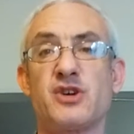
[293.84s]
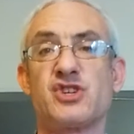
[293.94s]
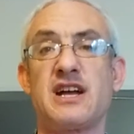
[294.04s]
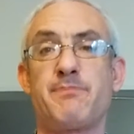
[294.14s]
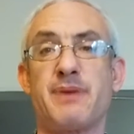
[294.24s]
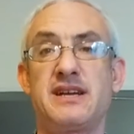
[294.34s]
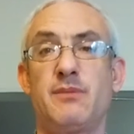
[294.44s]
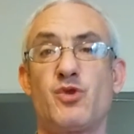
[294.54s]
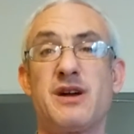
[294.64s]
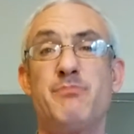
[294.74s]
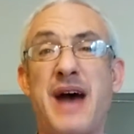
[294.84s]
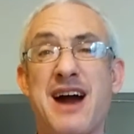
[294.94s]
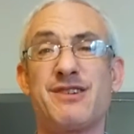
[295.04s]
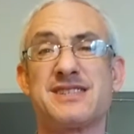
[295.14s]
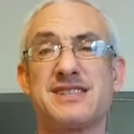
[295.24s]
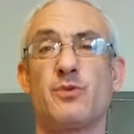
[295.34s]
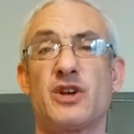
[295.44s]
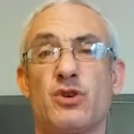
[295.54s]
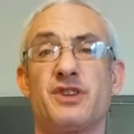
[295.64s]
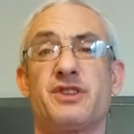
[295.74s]
boshet hapanim. We're embarrassed that we
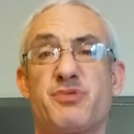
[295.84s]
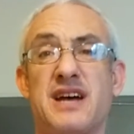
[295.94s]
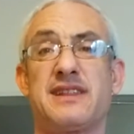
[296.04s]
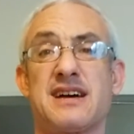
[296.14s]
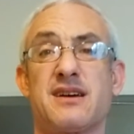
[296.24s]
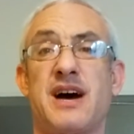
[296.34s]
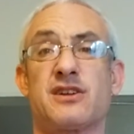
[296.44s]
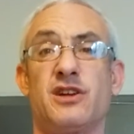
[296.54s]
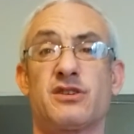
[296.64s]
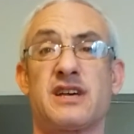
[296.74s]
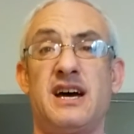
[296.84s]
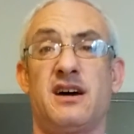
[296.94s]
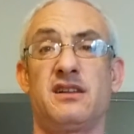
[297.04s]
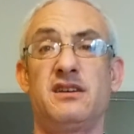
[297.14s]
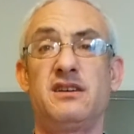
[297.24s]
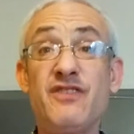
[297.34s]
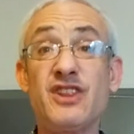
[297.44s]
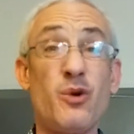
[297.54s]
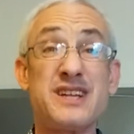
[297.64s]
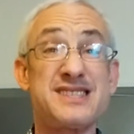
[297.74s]
called the bread lechem haklokel, even
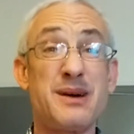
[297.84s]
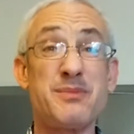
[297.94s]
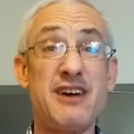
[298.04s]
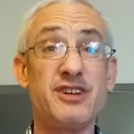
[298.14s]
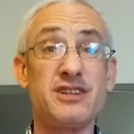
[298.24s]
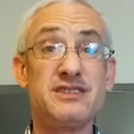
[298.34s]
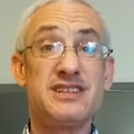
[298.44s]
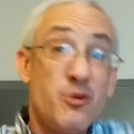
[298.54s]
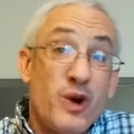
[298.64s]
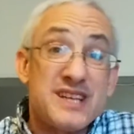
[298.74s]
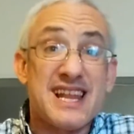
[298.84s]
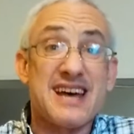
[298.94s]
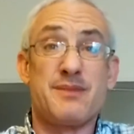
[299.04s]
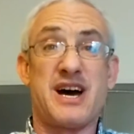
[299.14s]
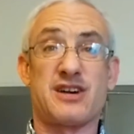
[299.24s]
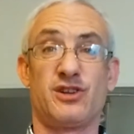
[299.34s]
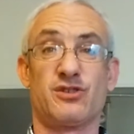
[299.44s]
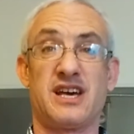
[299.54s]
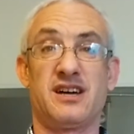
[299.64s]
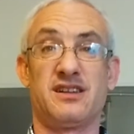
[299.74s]
though on some level it was lechem
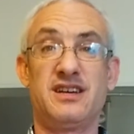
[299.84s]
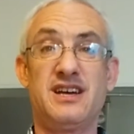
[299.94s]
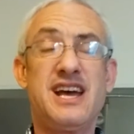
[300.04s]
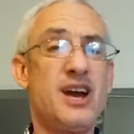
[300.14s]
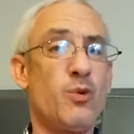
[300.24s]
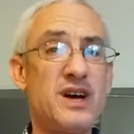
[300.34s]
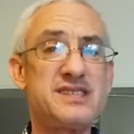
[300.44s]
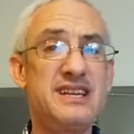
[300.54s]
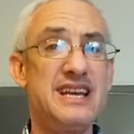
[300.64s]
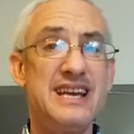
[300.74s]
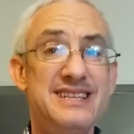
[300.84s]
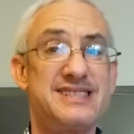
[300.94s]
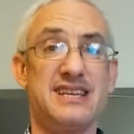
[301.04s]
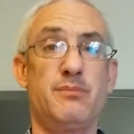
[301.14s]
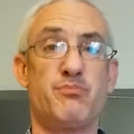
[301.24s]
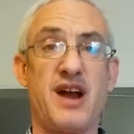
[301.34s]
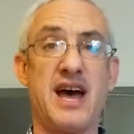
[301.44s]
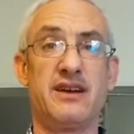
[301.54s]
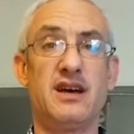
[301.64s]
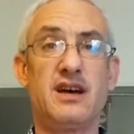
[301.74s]
haklokel. It wasn't easy
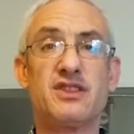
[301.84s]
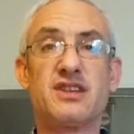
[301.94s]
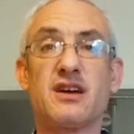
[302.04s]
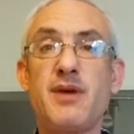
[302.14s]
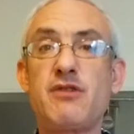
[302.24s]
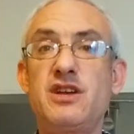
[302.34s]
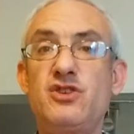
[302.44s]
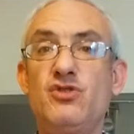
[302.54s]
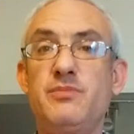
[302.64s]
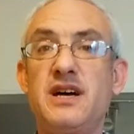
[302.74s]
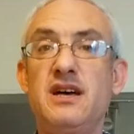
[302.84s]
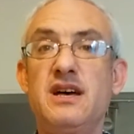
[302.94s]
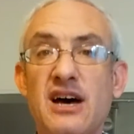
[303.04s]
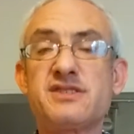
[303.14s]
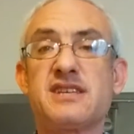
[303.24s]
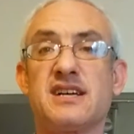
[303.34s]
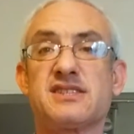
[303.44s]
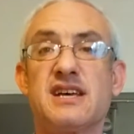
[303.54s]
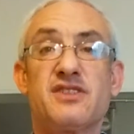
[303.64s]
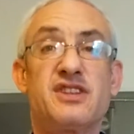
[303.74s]
bread. The Gemara in Yuma tells
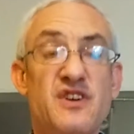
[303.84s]
us the